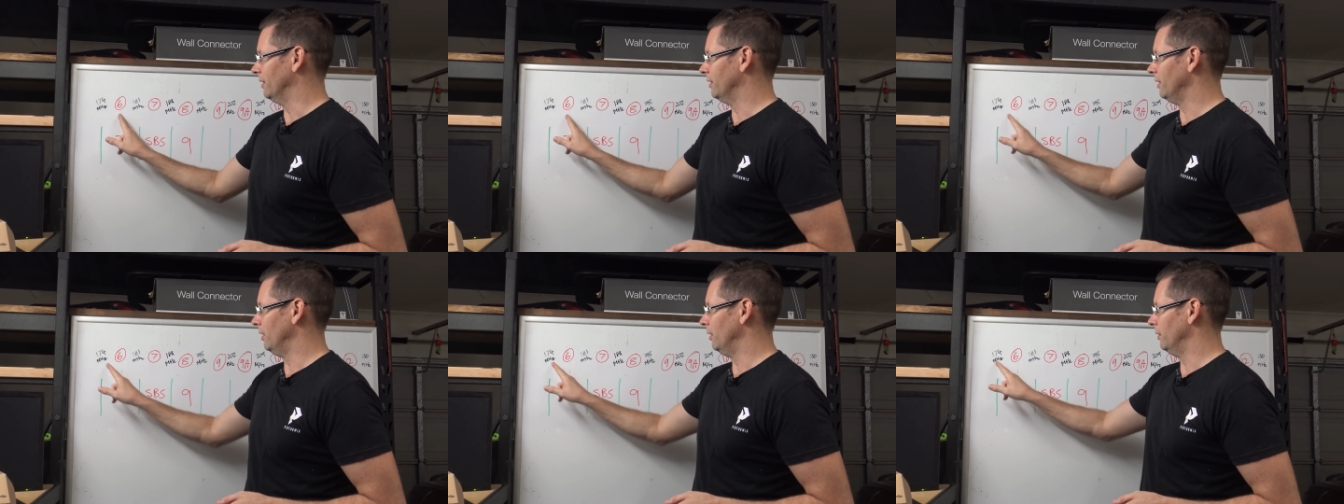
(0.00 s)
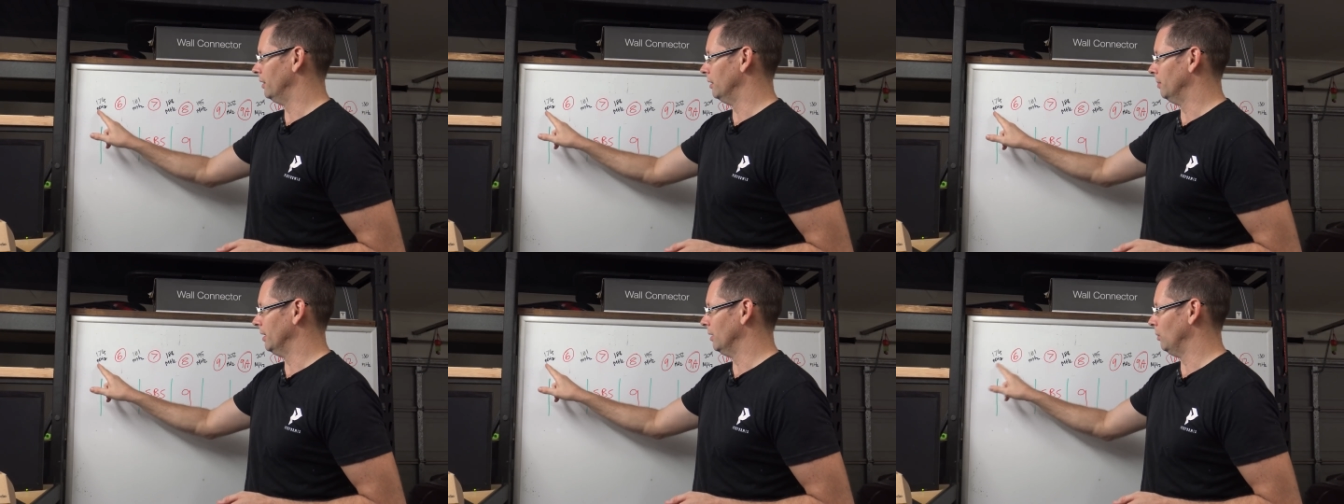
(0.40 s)
so
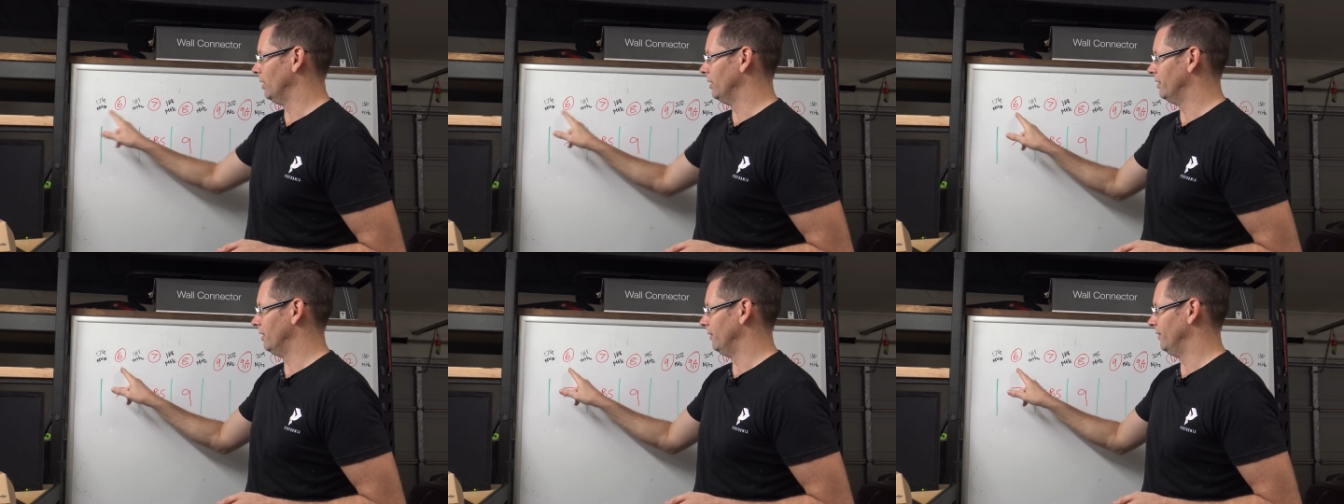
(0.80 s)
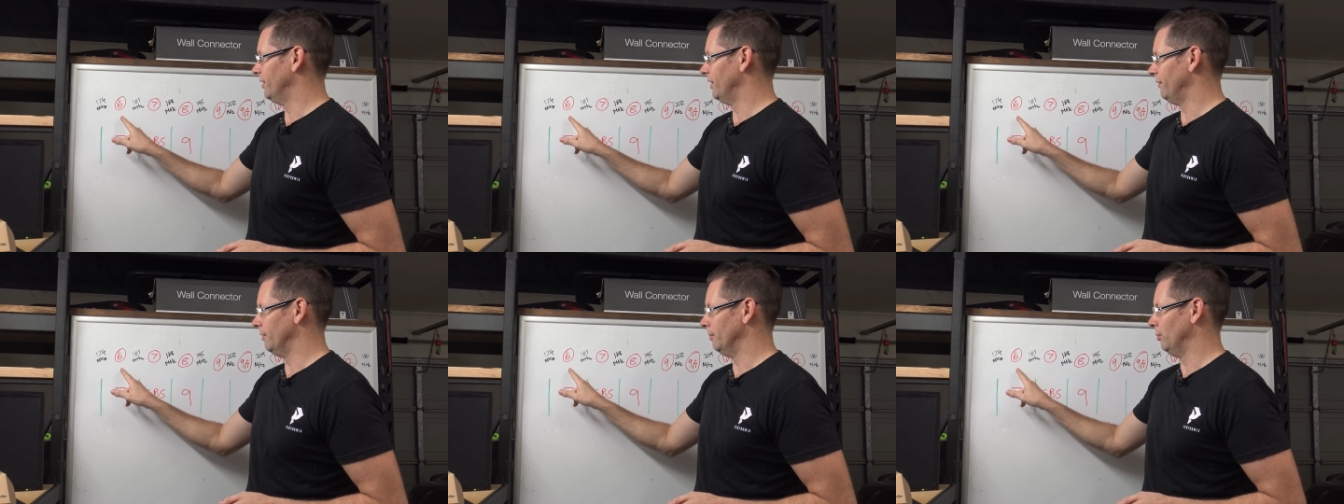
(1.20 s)
it'll be one
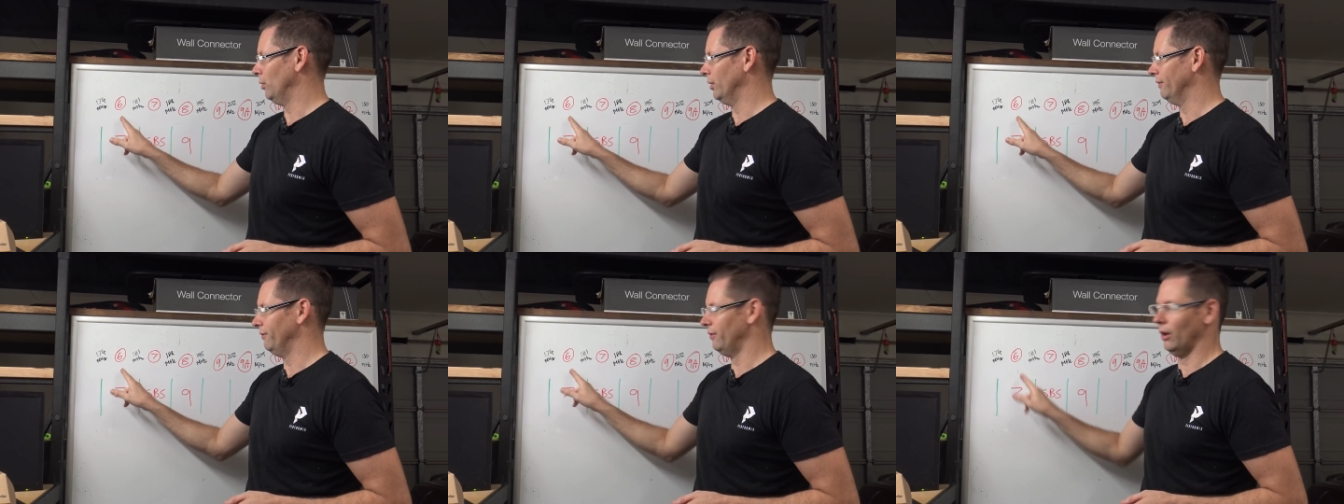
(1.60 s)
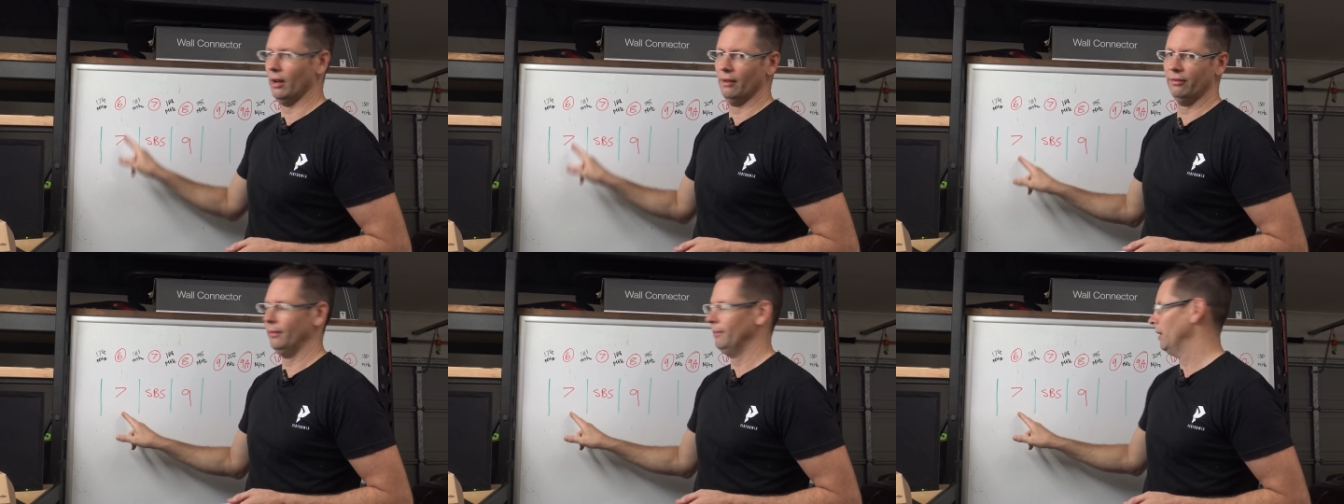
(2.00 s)
seventy-seven point five.